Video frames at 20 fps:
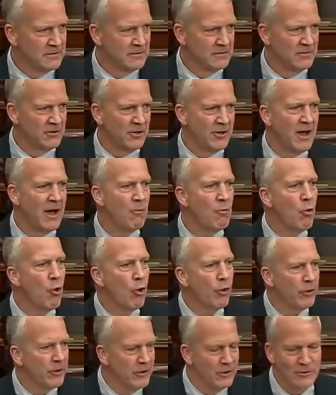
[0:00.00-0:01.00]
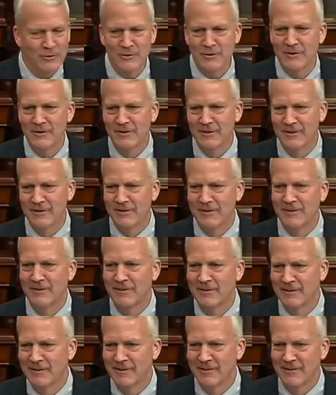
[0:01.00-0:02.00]
They're not warriors,
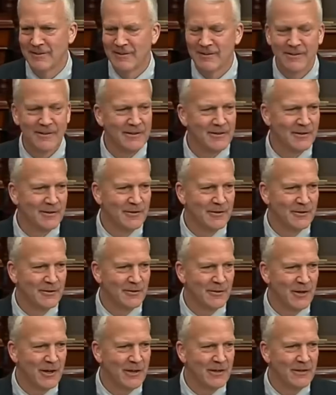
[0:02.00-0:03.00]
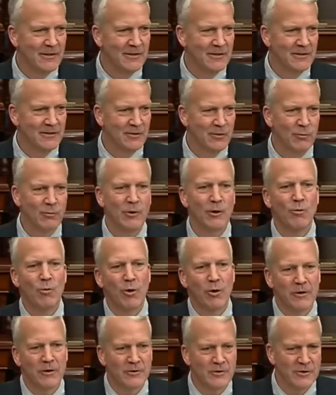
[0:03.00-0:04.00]
right? The real
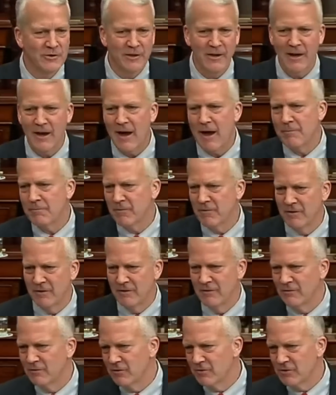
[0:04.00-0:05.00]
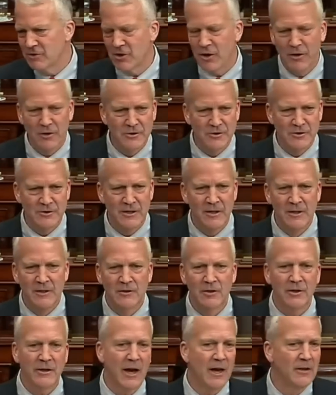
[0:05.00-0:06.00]
warriors are the captains, the sergeants.
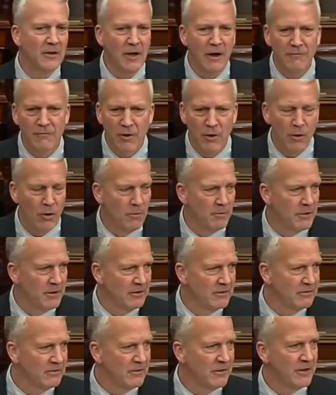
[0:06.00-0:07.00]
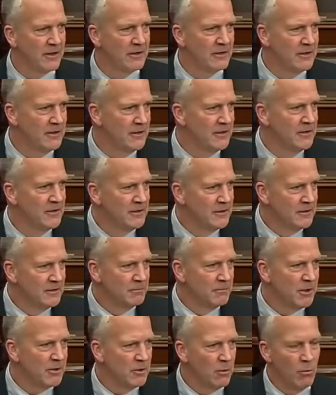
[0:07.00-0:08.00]
Look, I love the whole military.
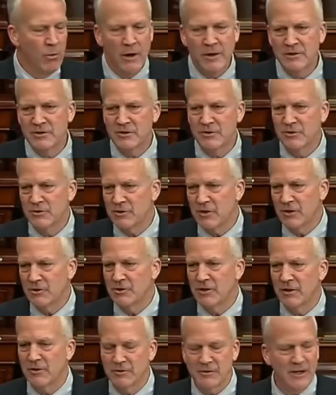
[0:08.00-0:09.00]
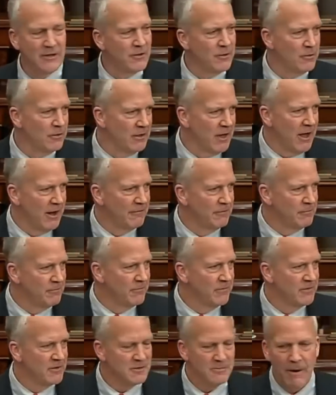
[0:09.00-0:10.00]
But the one and two-star generals, I know a lot of them.
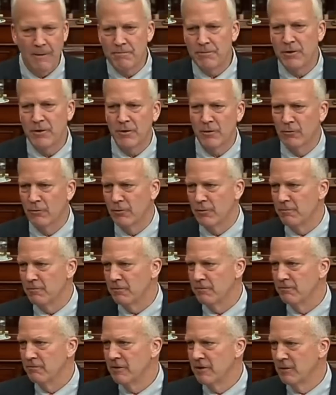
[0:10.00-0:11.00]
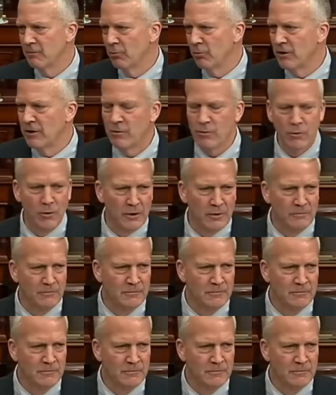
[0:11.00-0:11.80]
It's my peer group in the Marine Corps.